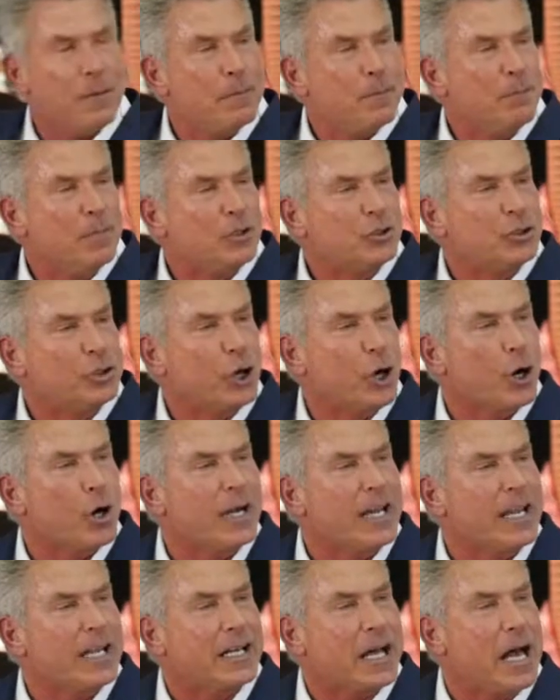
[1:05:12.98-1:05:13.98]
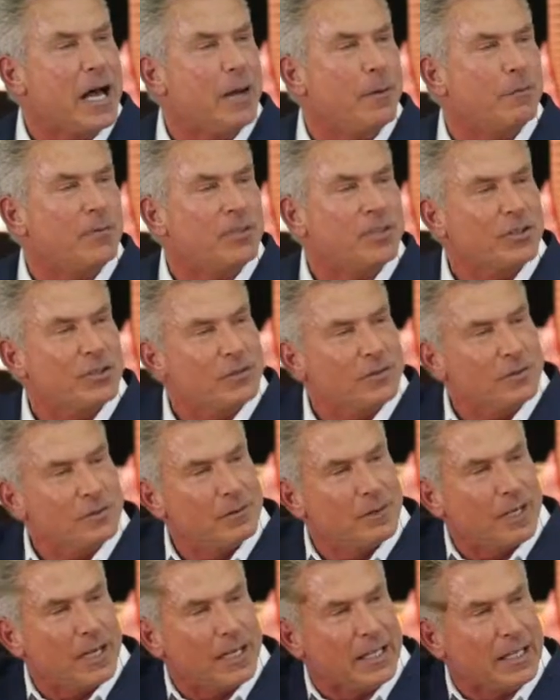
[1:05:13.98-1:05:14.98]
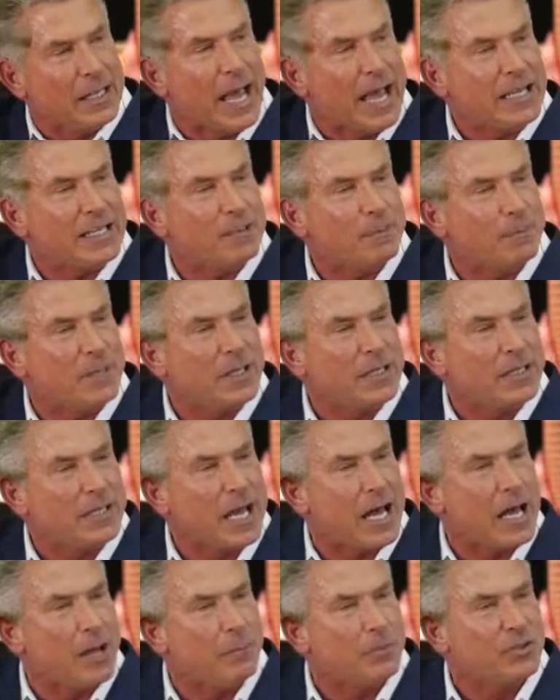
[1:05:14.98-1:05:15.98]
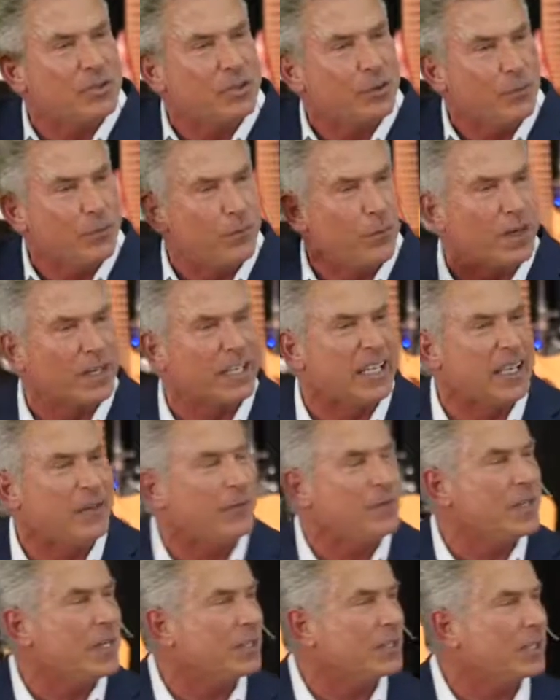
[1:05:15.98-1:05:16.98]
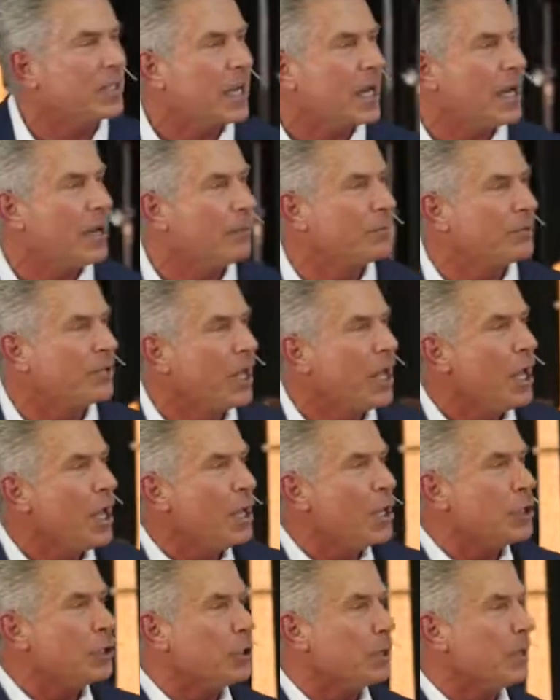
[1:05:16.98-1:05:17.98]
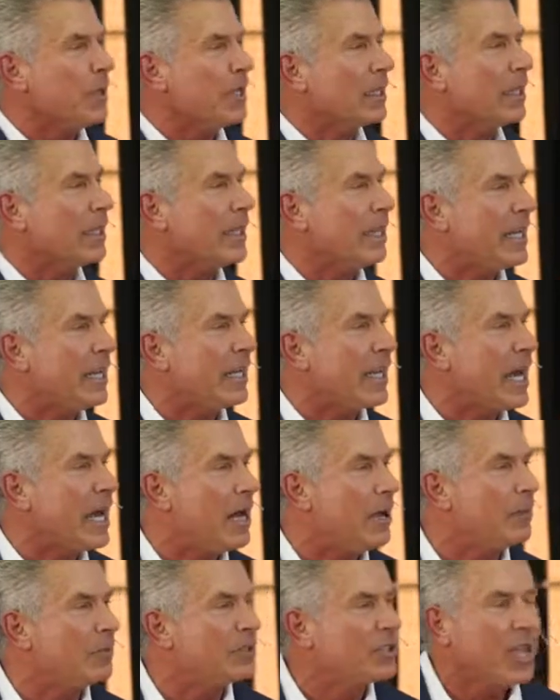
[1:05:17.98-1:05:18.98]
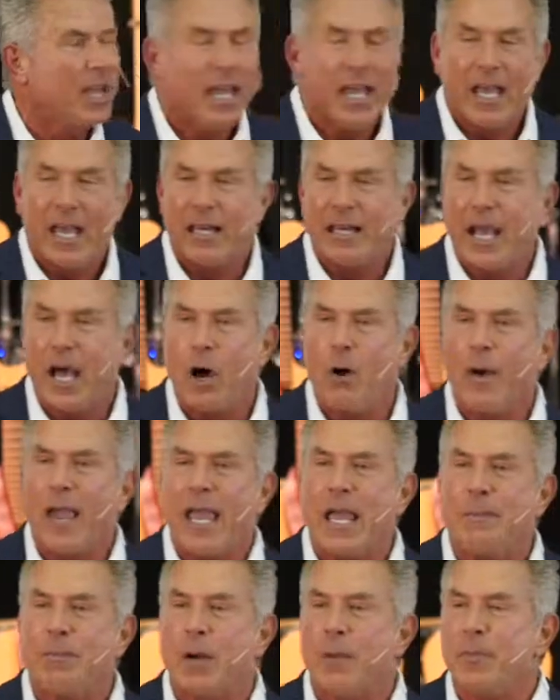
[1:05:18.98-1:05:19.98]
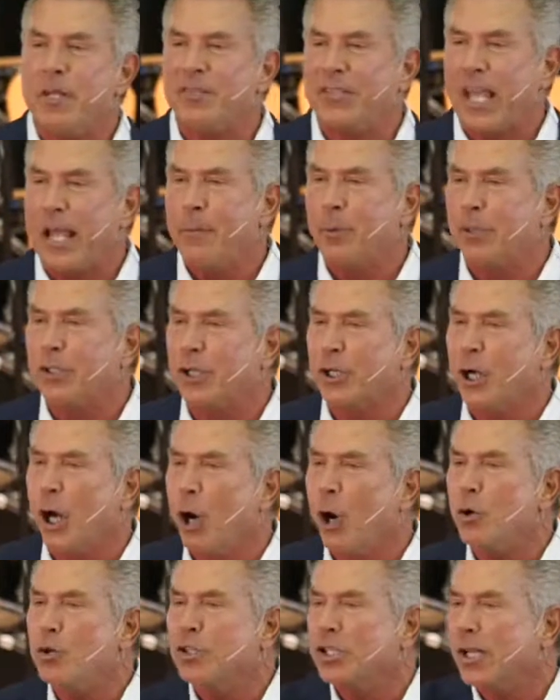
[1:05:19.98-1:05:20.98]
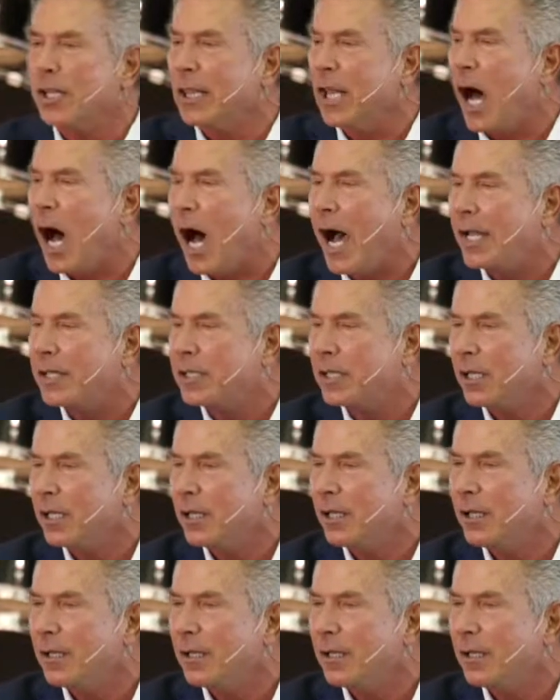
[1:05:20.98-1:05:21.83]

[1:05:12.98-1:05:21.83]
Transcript: Maturity comes, enlightenment comes, forgiveness comes, humility comes, and now Abram is able to go to Lot,